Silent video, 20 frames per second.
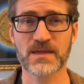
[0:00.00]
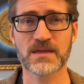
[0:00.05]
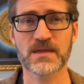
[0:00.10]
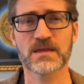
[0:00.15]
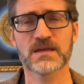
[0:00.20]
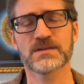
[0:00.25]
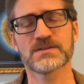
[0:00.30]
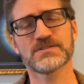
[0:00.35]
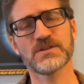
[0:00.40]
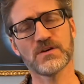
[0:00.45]

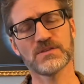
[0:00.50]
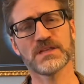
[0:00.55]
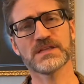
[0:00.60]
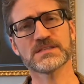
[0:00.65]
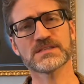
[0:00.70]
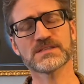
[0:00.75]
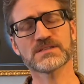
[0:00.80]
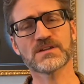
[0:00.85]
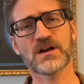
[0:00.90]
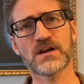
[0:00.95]
So
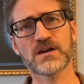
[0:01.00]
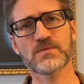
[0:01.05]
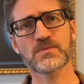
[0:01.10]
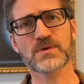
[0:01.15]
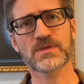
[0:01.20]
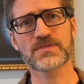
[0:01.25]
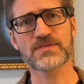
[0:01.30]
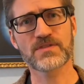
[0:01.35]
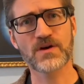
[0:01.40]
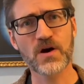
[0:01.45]
let's start
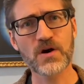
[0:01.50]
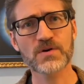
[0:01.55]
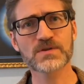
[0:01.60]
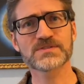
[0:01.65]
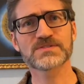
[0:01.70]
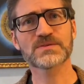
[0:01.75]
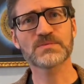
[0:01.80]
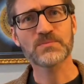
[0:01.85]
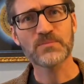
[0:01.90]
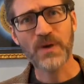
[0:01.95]
with
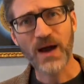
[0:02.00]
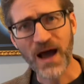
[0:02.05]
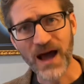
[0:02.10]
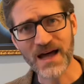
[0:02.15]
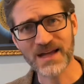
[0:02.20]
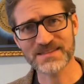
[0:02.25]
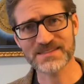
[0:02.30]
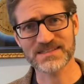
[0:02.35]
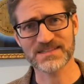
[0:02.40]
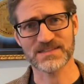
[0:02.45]
those
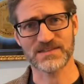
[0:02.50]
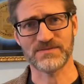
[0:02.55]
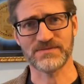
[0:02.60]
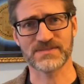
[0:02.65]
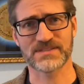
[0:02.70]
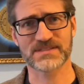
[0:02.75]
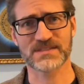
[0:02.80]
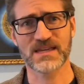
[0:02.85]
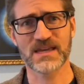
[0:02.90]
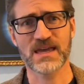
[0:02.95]

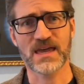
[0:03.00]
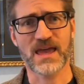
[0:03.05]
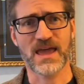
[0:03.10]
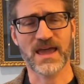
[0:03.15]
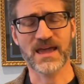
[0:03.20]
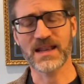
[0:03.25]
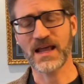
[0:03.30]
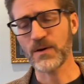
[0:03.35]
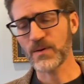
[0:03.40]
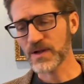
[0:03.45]
positives.
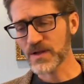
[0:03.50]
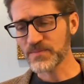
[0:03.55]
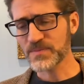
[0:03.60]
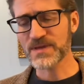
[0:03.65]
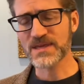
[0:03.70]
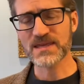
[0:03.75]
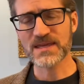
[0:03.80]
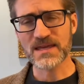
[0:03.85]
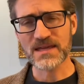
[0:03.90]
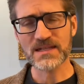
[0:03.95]
And I want to
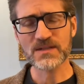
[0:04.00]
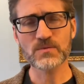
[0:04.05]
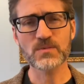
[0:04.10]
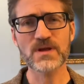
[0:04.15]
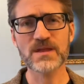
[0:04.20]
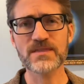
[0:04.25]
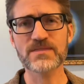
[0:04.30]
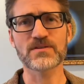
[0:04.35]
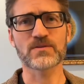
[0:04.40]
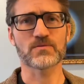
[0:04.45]
begin
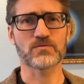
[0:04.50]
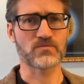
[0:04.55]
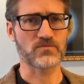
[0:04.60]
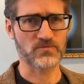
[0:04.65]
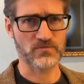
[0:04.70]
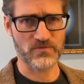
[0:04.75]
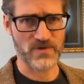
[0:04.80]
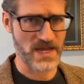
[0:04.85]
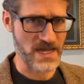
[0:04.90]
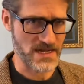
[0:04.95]
with
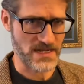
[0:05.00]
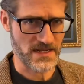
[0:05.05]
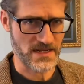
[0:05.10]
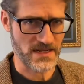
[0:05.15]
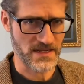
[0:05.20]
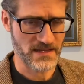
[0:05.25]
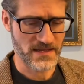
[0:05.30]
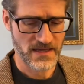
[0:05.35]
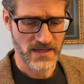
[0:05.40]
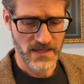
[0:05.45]
Rin.
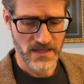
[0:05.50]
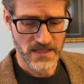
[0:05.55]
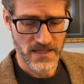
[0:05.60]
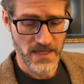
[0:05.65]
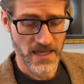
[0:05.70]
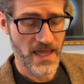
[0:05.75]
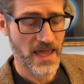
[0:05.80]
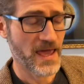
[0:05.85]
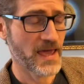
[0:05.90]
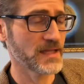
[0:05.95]

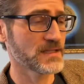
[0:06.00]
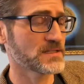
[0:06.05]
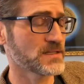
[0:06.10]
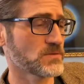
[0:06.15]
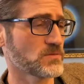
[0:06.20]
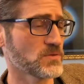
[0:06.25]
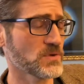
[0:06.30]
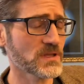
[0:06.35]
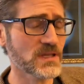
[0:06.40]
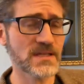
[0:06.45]
And
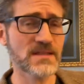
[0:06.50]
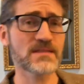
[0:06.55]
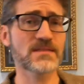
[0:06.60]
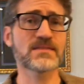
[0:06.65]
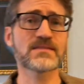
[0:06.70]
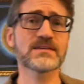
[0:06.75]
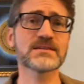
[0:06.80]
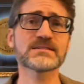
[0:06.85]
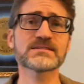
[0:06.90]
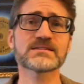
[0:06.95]
really,
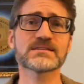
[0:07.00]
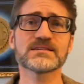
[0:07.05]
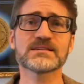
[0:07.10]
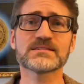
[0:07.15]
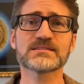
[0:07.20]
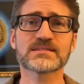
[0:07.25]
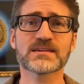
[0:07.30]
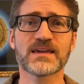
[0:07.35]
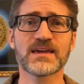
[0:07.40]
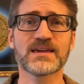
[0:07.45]
this
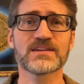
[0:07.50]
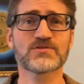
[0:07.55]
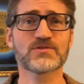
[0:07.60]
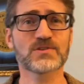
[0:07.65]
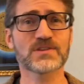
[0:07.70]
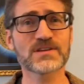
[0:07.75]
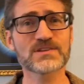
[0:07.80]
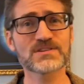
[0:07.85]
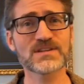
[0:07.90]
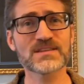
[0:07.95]
is a
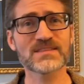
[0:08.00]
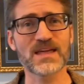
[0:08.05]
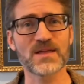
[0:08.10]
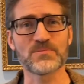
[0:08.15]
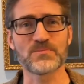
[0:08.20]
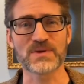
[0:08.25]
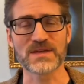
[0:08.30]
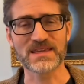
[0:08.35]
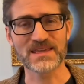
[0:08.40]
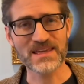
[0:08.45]
trilogy
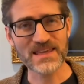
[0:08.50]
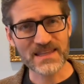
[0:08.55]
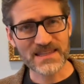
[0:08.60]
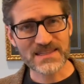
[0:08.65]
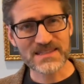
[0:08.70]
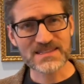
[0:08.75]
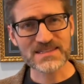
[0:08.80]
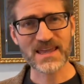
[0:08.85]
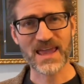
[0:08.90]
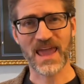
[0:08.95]
that
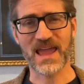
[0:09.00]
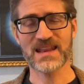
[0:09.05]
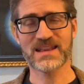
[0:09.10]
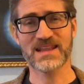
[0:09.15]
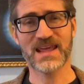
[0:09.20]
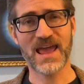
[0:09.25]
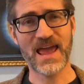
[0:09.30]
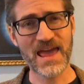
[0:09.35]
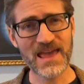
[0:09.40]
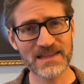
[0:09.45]
begins and
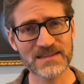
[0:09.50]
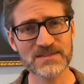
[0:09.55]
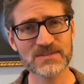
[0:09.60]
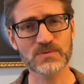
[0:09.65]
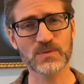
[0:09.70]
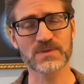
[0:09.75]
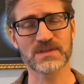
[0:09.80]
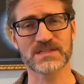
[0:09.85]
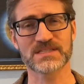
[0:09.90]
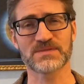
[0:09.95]

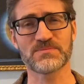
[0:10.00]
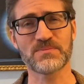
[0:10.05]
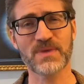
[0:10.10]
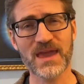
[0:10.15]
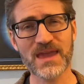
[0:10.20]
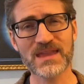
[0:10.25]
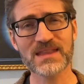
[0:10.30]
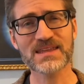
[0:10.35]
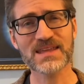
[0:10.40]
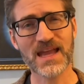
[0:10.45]
ends with its
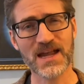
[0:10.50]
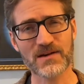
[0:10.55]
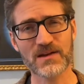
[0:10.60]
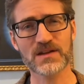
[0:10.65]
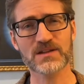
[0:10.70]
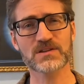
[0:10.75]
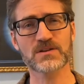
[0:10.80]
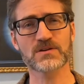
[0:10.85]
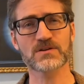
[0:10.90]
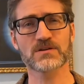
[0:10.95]
main
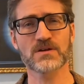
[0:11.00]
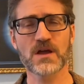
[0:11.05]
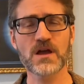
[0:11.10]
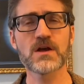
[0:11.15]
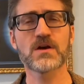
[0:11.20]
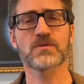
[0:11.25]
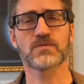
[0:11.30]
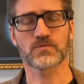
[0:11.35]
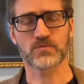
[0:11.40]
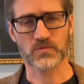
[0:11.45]
character,
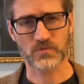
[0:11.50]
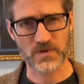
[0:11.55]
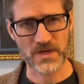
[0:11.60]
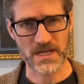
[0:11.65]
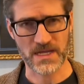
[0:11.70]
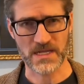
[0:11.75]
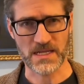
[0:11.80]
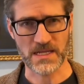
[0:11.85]
Rin.